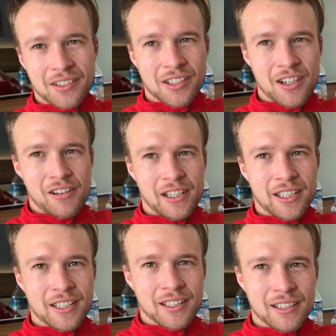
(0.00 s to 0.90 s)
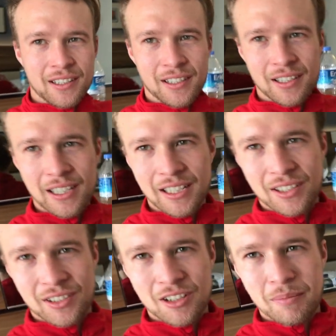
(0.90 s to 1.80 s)
it going? I
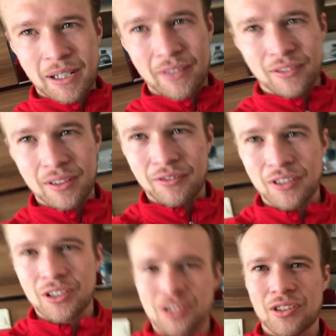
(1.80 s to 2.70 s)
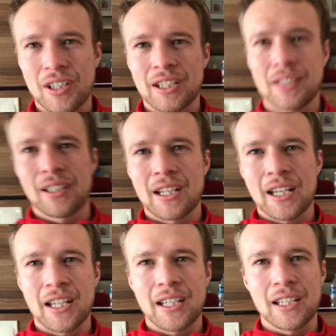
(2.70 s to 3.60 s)
just got back from the first training
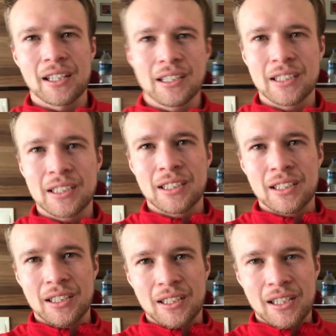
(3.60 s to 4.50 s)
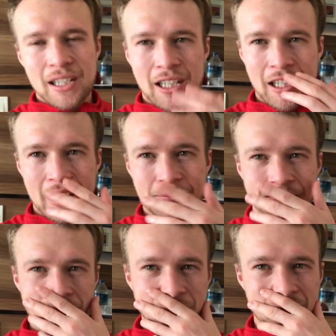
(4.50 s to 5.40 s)
today. Um,
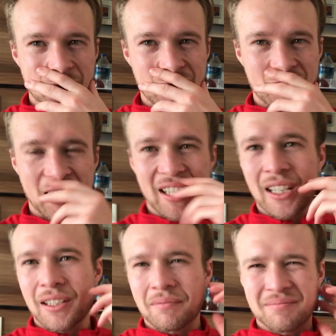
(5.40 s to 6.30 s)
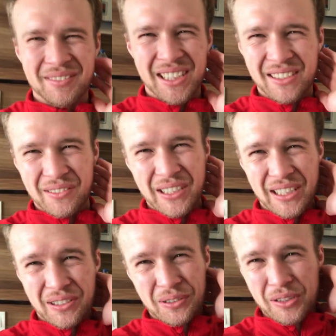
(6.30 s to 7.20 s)
just chilling. Didn't really
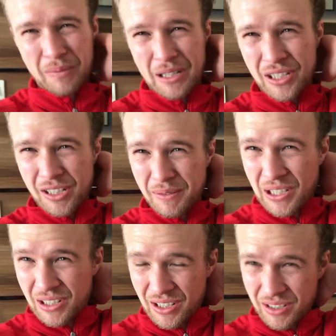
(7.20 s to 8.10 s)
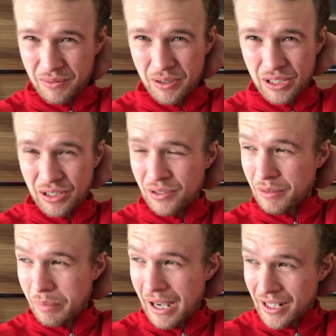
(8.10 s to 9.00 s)
do too much to be honest. We were just doing
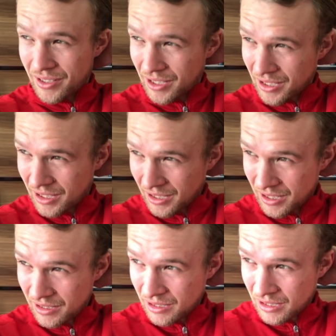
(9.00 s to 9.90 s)
passing and then